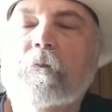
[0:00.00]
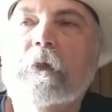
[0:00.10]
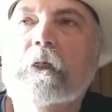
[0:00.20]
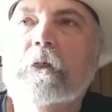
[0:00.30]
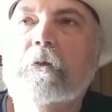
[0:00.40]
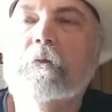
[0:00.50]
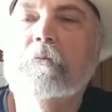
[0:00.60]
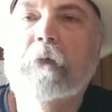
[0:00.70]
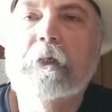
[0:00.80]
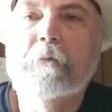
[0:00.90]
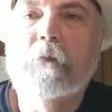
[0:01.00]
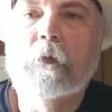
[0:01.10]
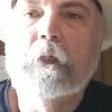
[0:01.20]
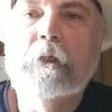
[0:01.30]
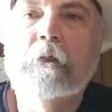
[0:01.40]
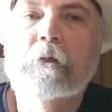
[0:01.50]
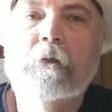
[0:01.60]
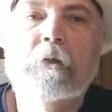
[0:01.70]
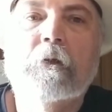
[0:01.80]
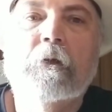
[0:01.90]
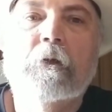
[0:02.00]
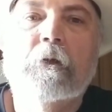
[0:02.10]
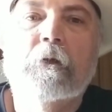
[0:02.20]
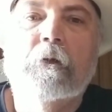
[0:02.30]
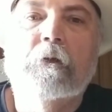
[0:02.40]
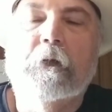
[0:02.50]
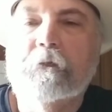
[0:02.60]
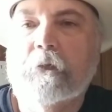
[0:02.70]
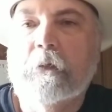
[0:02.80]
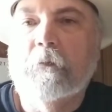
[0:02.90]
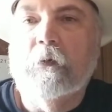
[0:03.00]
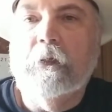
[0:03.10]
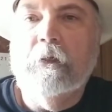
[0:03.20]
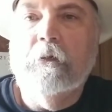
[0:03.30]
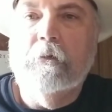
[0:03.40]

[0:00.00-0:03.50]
uh, Monday morning. Yesterday morning,